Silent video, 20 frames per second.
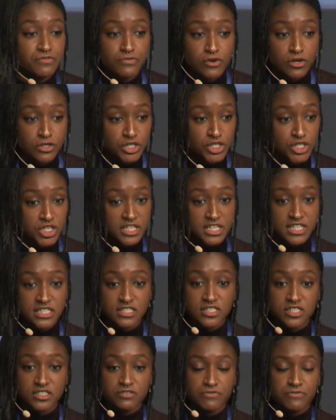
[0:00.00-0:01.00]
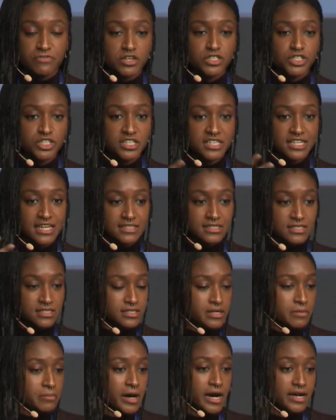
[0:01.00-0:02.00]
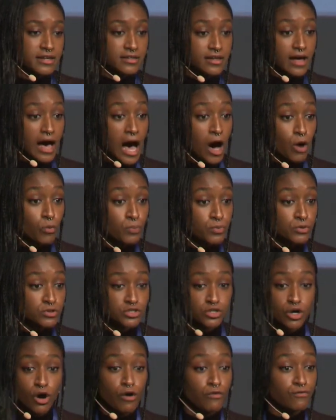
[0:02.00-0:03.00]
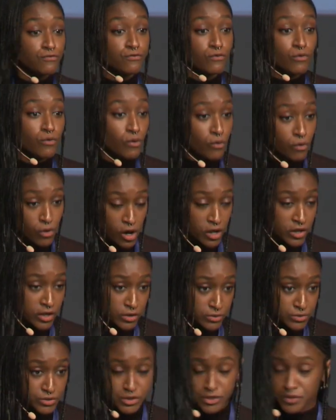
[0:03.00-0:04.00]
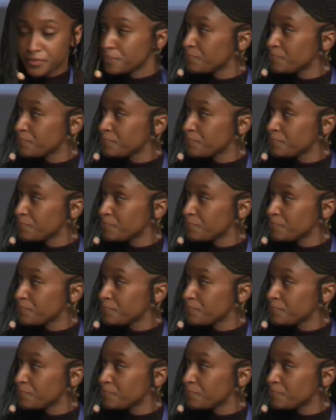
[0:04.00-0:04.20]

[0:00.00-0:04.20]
function is just a function that determines the output of a node.